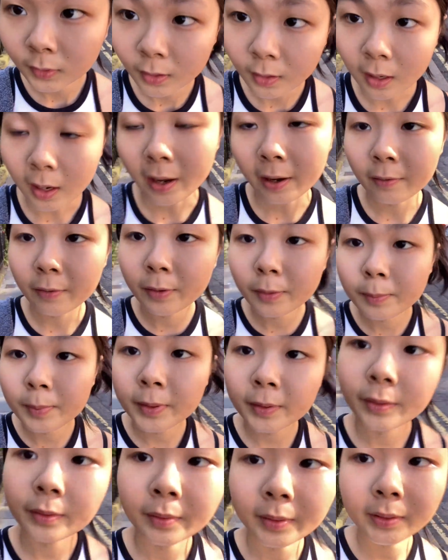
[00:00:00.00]
I will
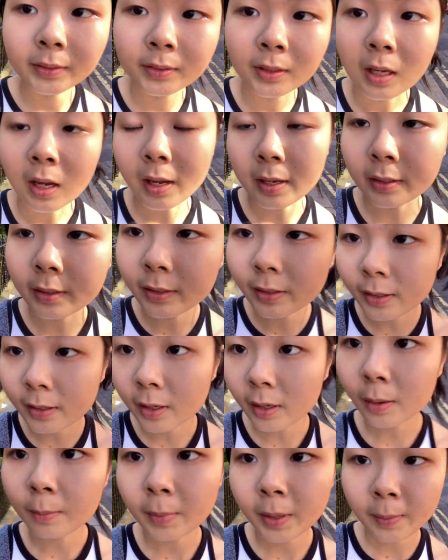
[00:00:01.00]
be going to
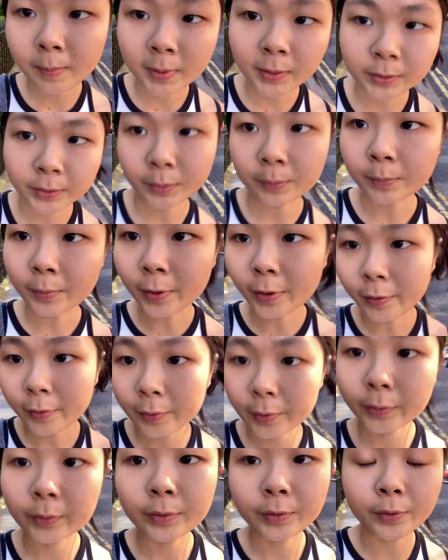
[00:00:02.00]
Ikea maybe
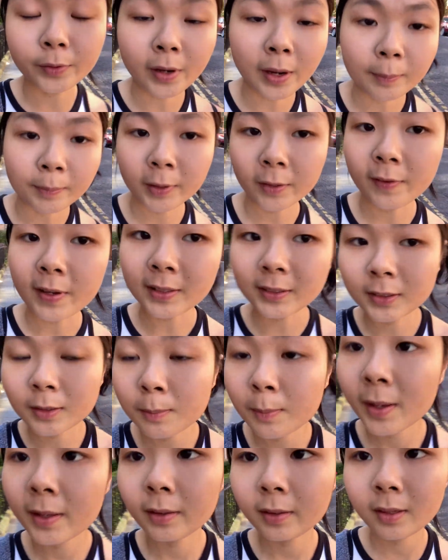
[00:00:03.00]
tomorrow to grab the rest of
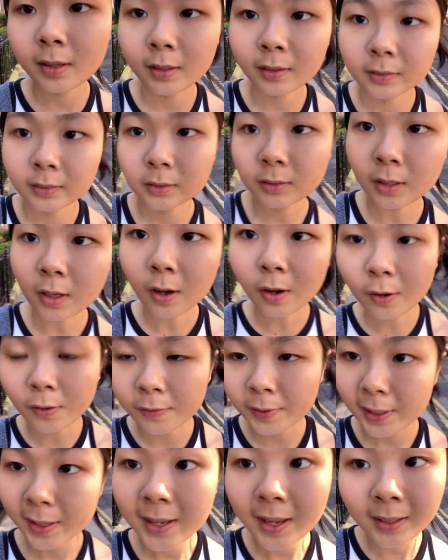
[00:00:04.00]
my things so
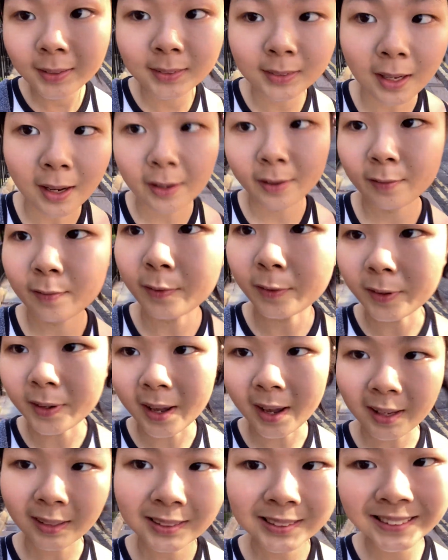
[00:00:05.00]
really excited for
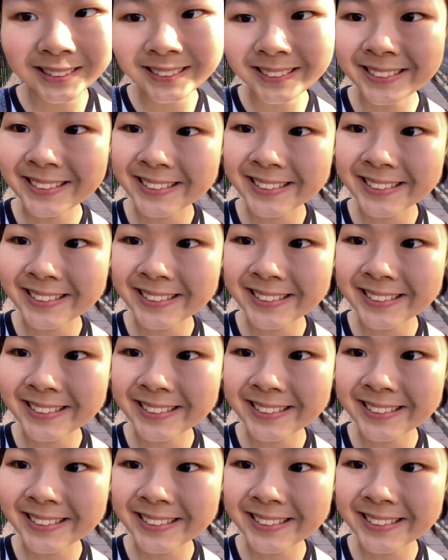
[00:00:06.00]
that.